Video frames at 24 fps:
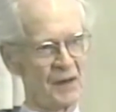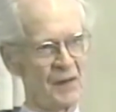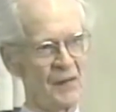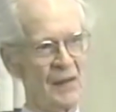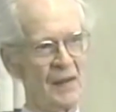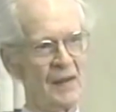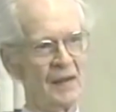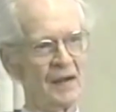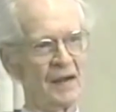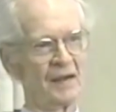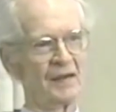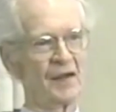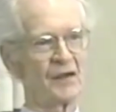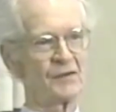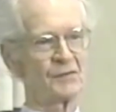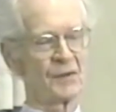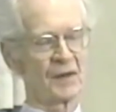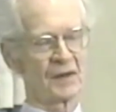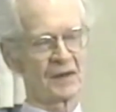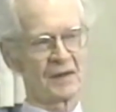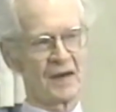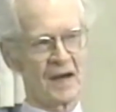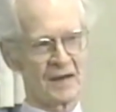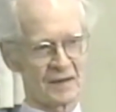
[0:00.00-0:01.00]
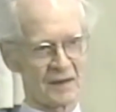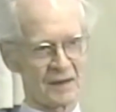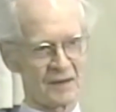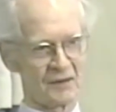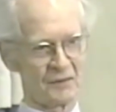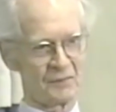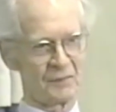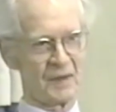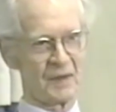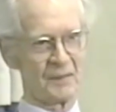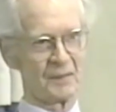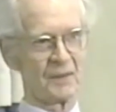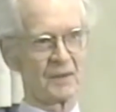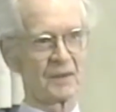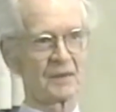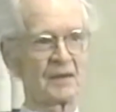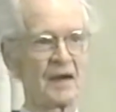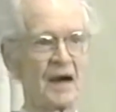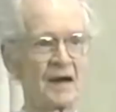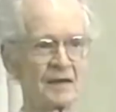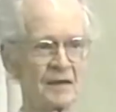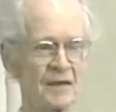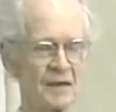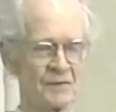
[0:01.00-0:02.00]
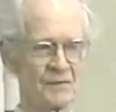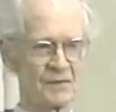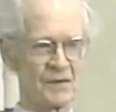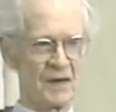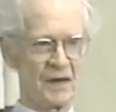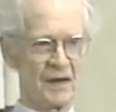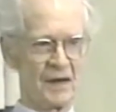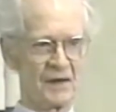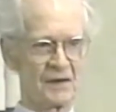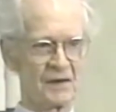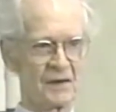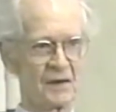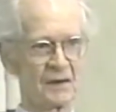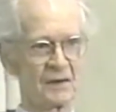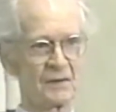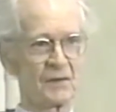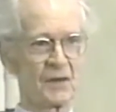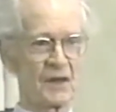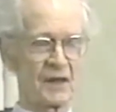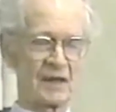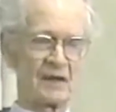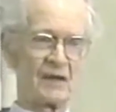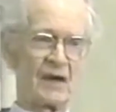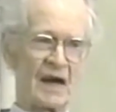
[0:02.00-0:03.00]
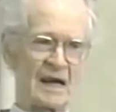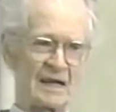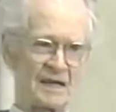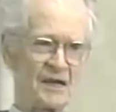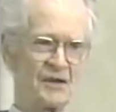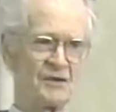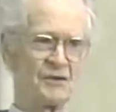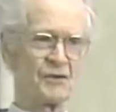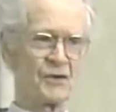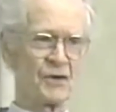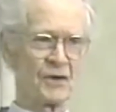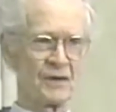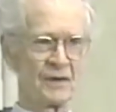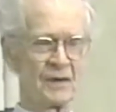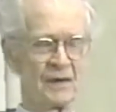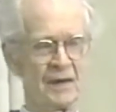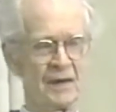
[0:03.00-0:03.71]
Mm -hmm. And that's what cognitive people, cognitive science, the, the cognition